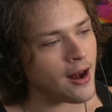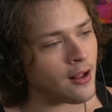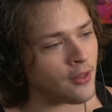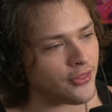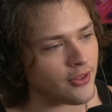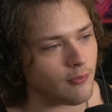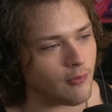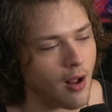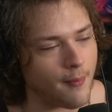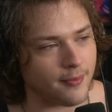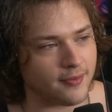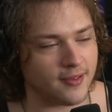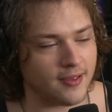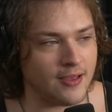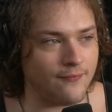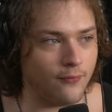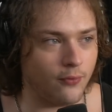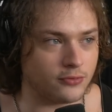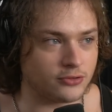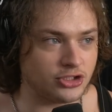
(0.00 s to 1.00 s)
don't think Robin's
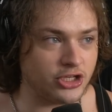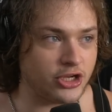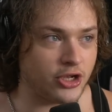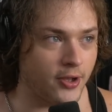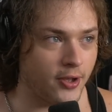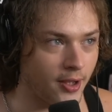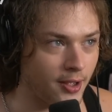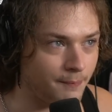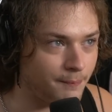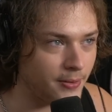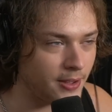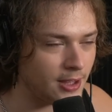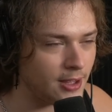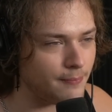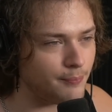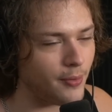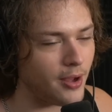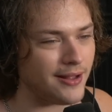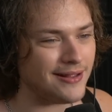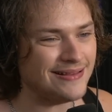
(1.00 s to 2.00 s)
evil. She could be,
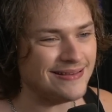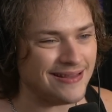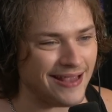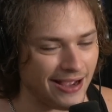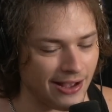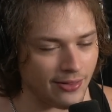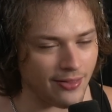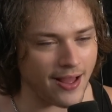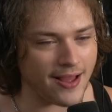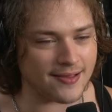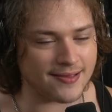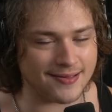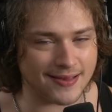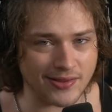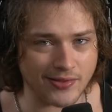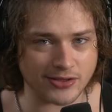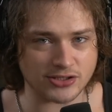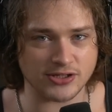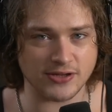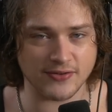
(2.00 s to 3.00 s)
but until I see
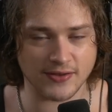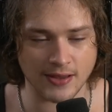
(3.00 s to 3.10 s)
that she's